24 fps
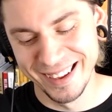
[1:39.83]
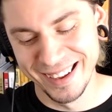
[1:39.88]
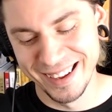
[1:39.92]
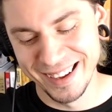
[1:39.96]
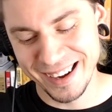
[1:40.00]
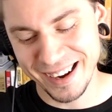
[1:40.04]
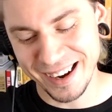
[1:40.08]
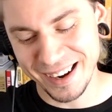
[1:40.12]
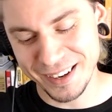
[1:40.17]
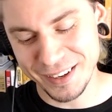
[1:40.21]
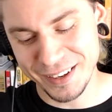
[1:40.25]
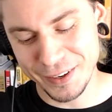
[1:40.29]

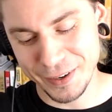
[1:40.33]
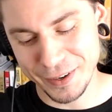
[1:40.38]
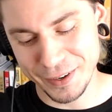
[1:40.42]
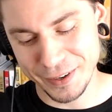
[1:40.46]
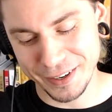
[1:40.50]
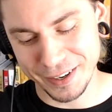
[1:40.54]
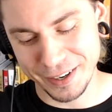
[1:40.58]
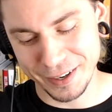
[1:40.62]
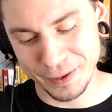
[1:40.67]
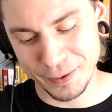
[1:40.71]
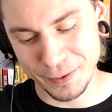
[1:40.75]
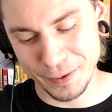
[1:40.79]
I
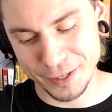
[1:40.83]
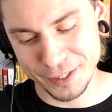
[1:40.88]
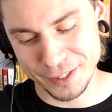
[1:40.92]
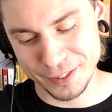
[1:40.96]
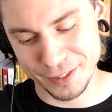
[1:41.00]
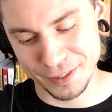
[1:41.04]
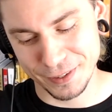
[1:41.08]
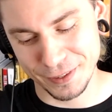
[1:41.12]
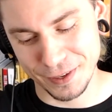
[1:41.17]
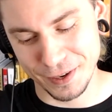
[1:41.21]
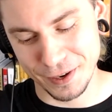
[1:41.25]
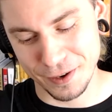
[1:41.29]
always
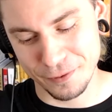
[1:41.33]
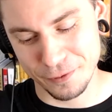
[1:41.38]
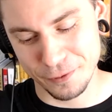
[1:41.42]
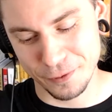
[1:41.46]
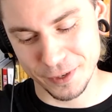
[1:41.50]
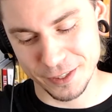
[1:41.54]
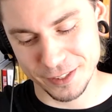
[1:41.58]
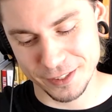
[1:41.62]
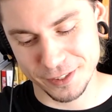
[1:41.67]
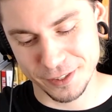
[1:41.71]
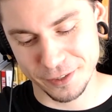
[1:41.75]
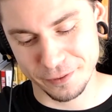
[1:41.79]
love
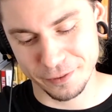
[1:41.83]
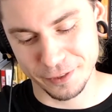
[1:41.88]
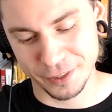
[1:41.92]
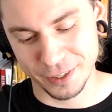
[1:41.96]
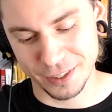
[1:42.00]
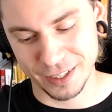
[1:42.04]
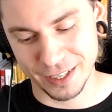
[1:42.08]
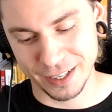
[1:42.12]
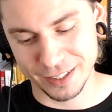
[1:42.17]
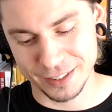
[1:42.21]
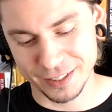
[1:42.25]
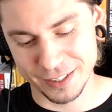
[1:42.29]
when something
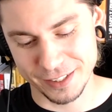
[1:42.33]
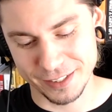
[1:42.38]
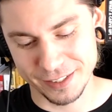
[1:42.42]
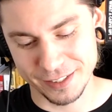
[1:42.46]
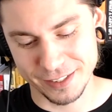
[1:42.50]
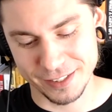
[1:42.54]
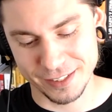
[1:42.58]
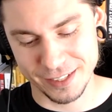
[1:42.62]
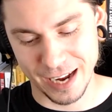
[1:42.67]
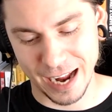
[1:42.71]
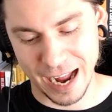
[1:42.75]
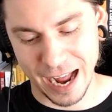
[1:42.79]
like this
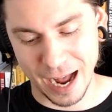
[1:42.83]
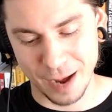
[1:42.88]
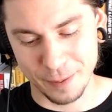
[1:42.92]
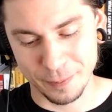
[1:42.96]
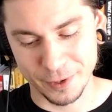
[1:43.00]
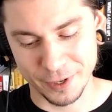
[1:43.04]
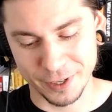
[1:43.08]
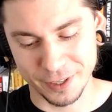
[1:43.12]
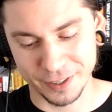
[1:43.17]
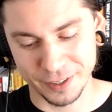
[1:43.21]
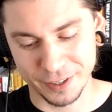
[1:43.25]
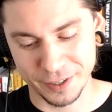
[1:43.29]
is
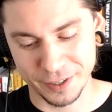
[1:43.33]
happening.